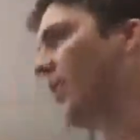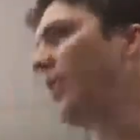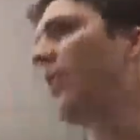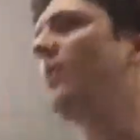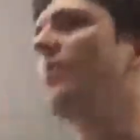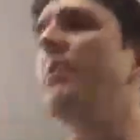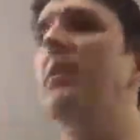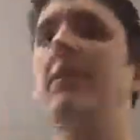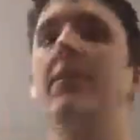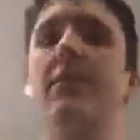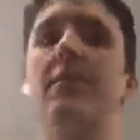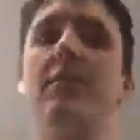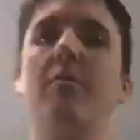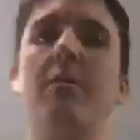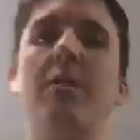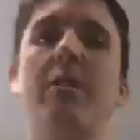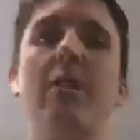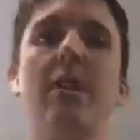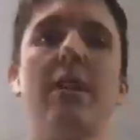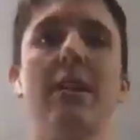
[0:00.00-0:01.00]
because if we
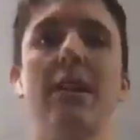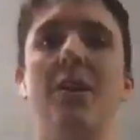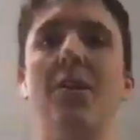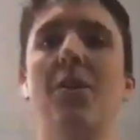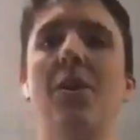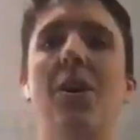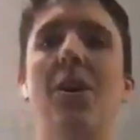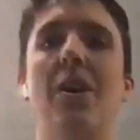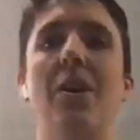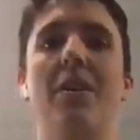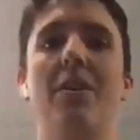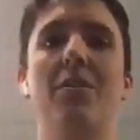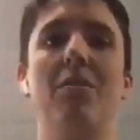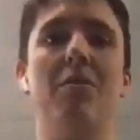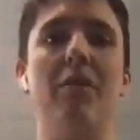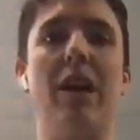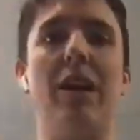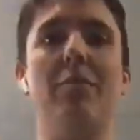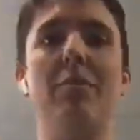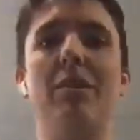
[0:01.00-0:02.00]
let it go on, it'll
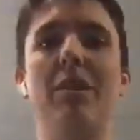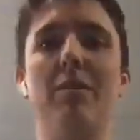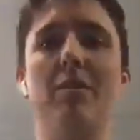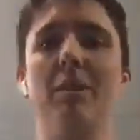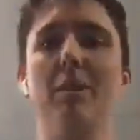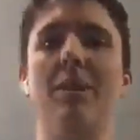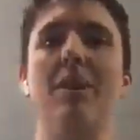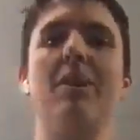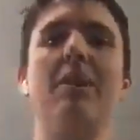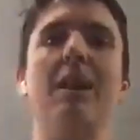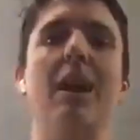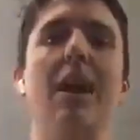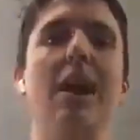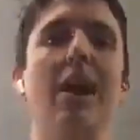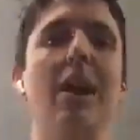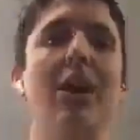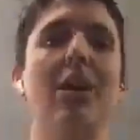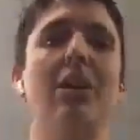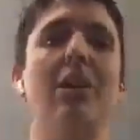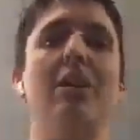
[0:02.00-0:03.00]
fragment everything to
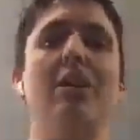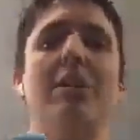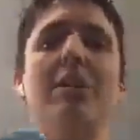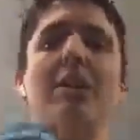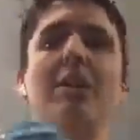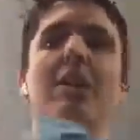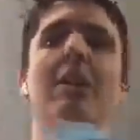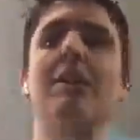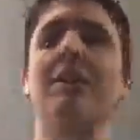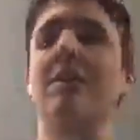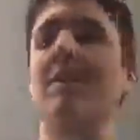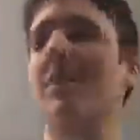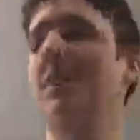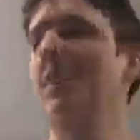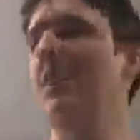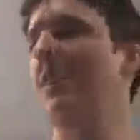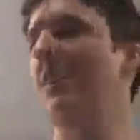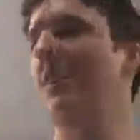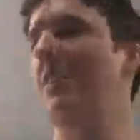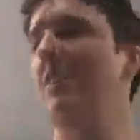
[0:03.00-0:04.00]
hell, and
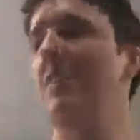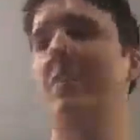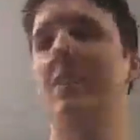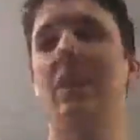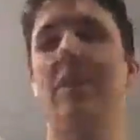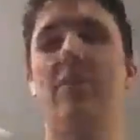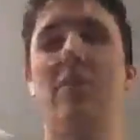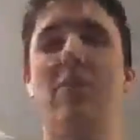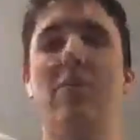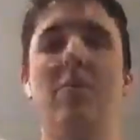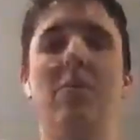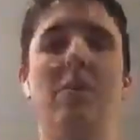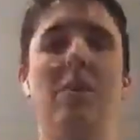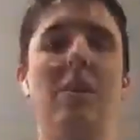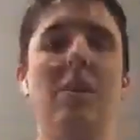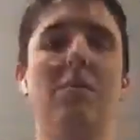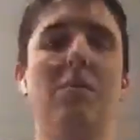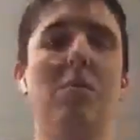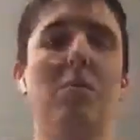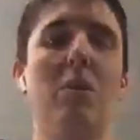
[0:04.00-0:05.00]
the stuff
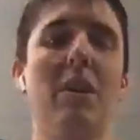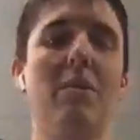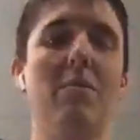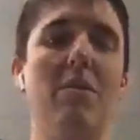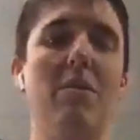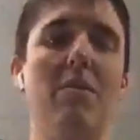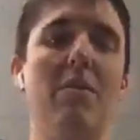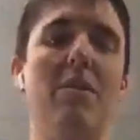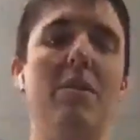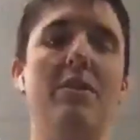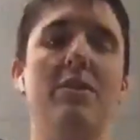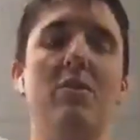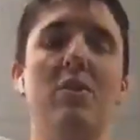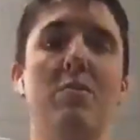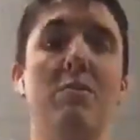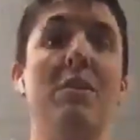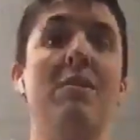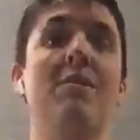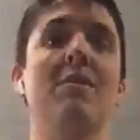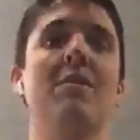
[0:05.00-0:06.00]
will wind up with very
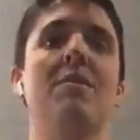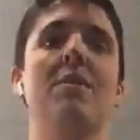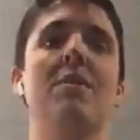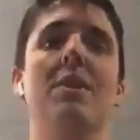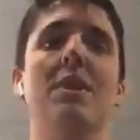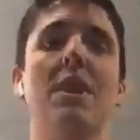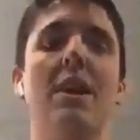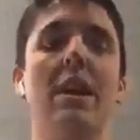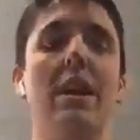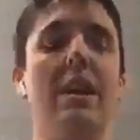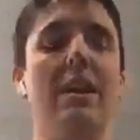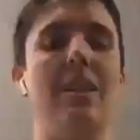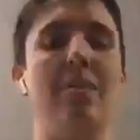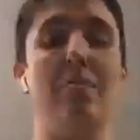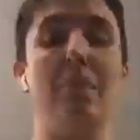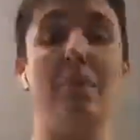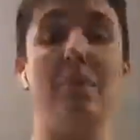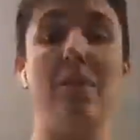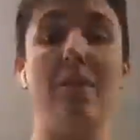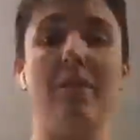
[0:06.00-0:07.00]
short pieces of DNA. And
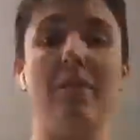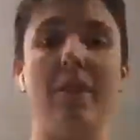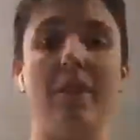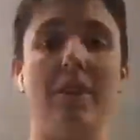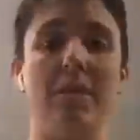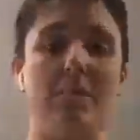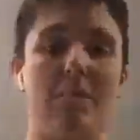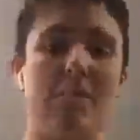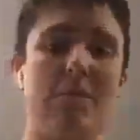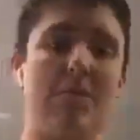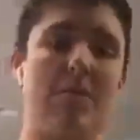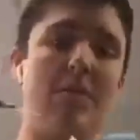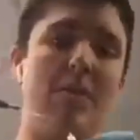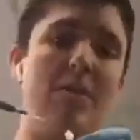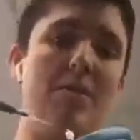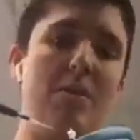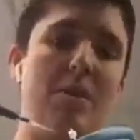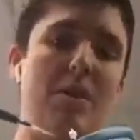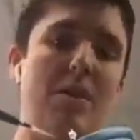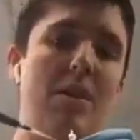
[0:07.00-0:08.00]
the beauty of Nanopore is
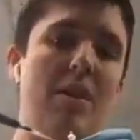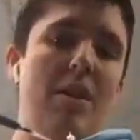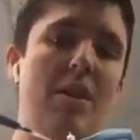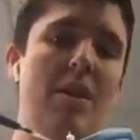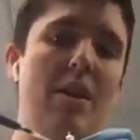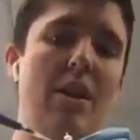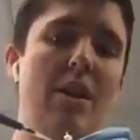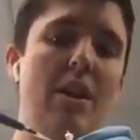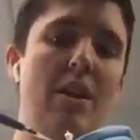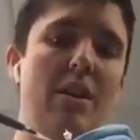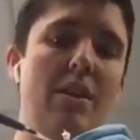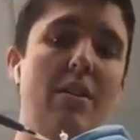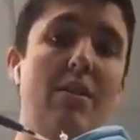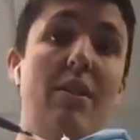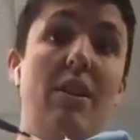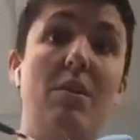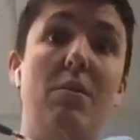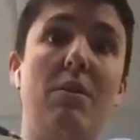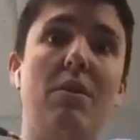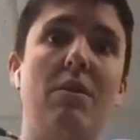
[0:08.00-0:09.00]
that you can
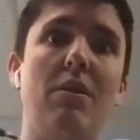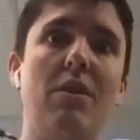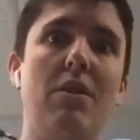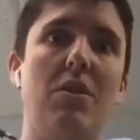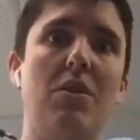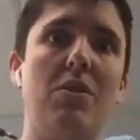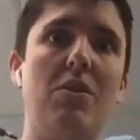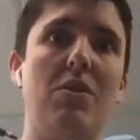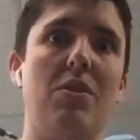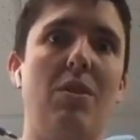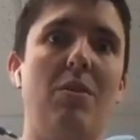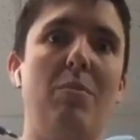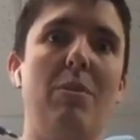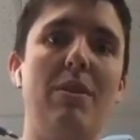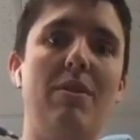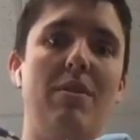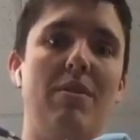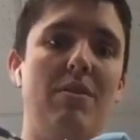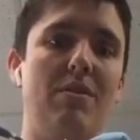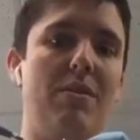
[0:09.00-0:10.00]
sequence long pieces of
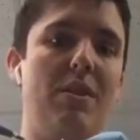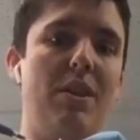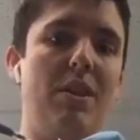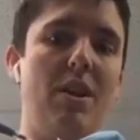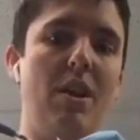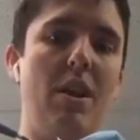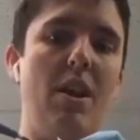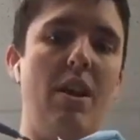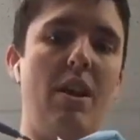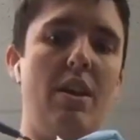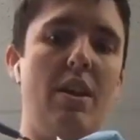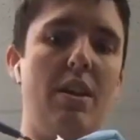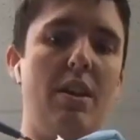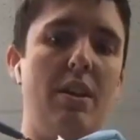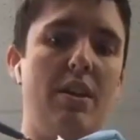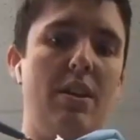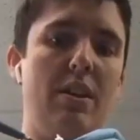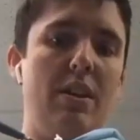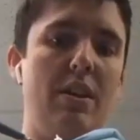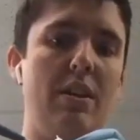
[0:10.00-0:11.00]
DNA, and
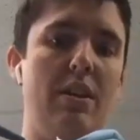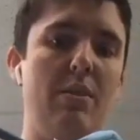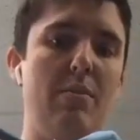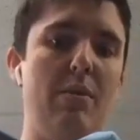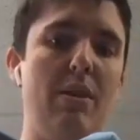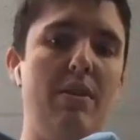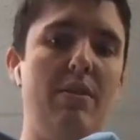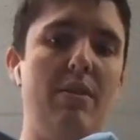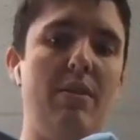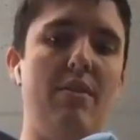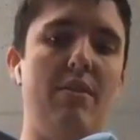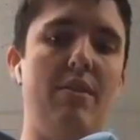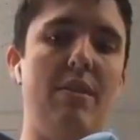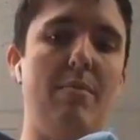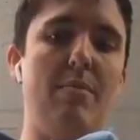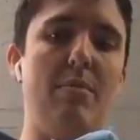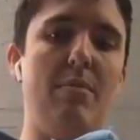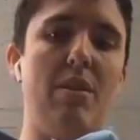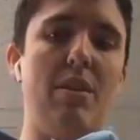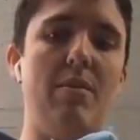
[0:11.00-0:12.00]
that makes assembly
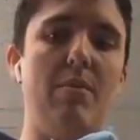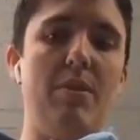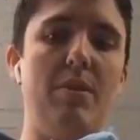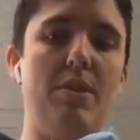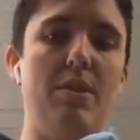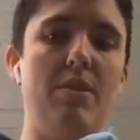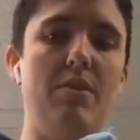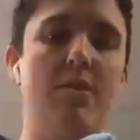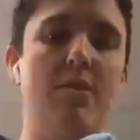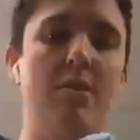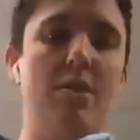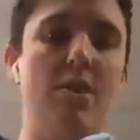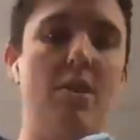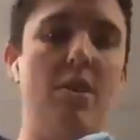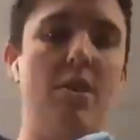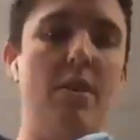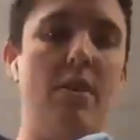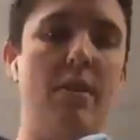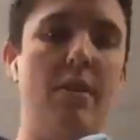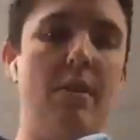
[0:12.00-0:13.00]
much easier.
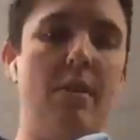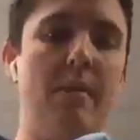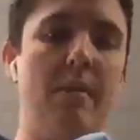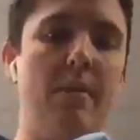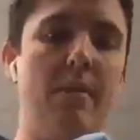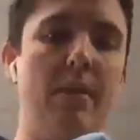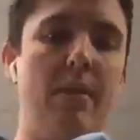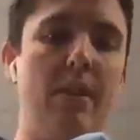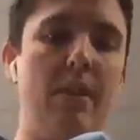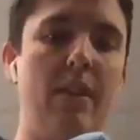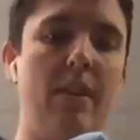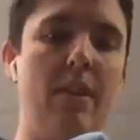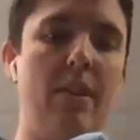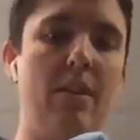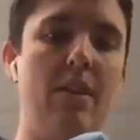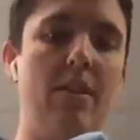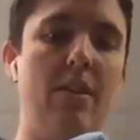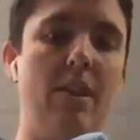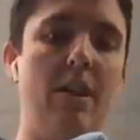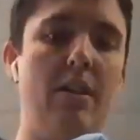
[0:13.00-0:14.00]
All
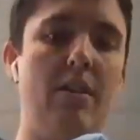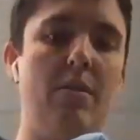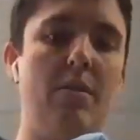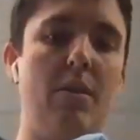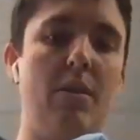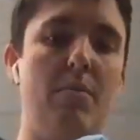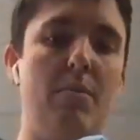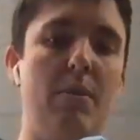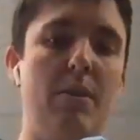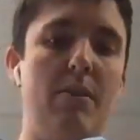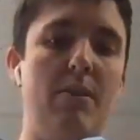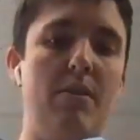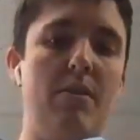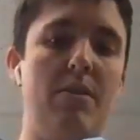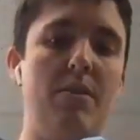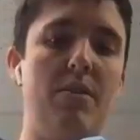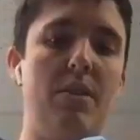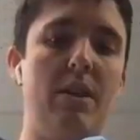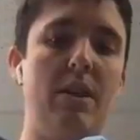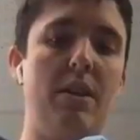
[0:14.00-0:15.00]
right, so we're going to mix these two
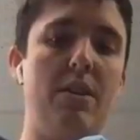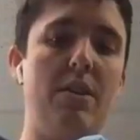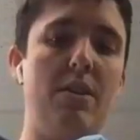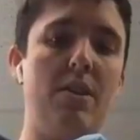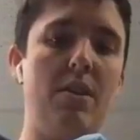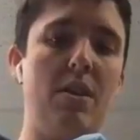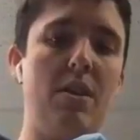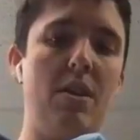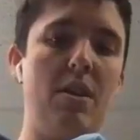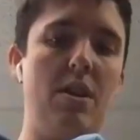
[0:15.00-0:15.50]
together.